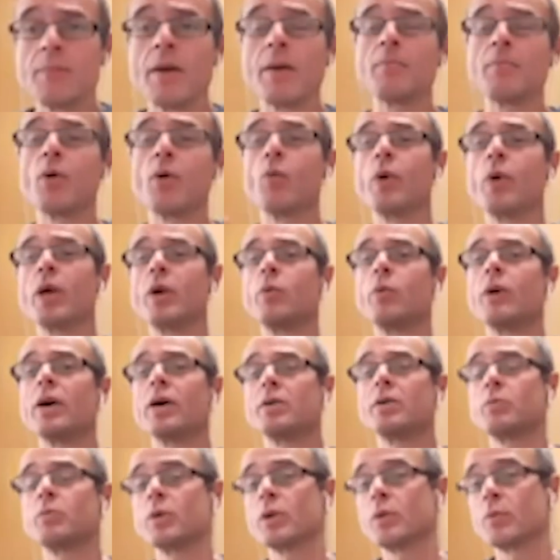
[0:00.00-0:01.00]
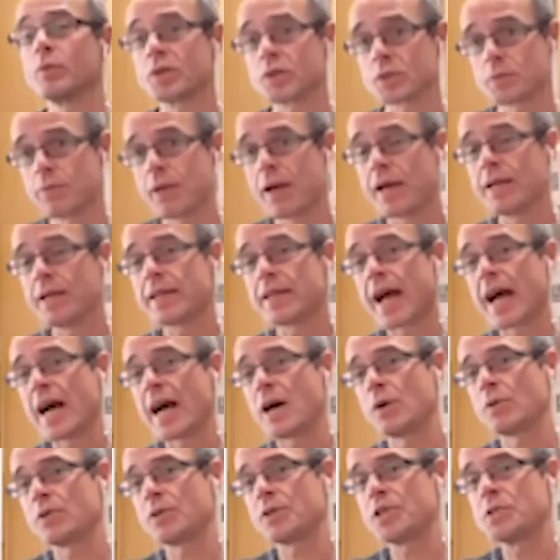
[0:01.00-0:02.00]
remember we were we were explained
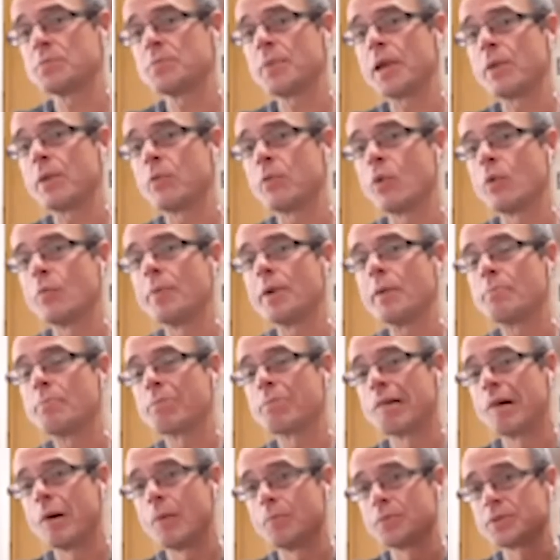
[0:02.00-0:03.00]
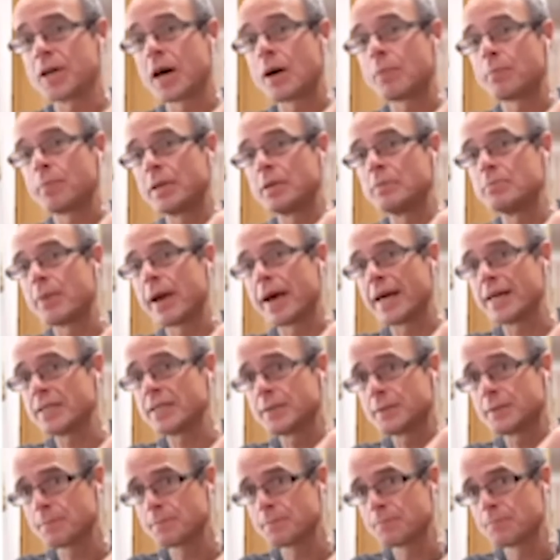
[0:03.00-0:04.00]
how these people would be propped up in
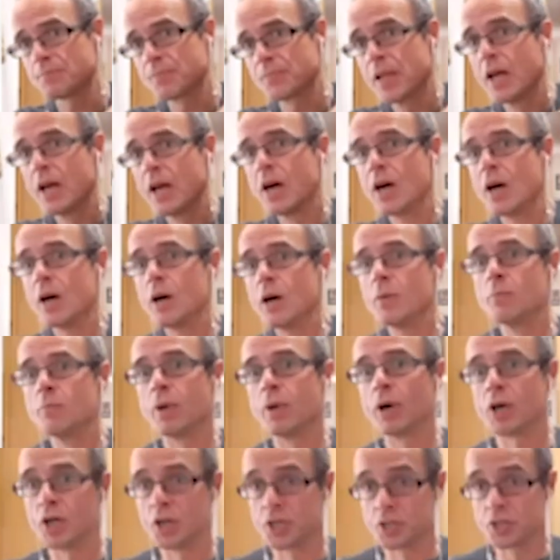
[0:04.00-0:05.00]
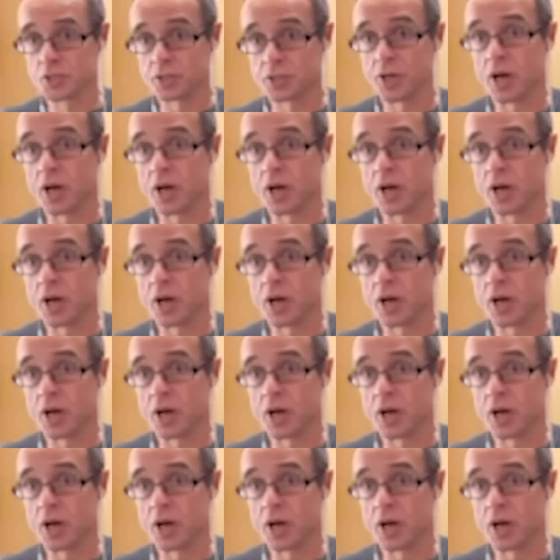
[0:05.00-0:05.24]
bed because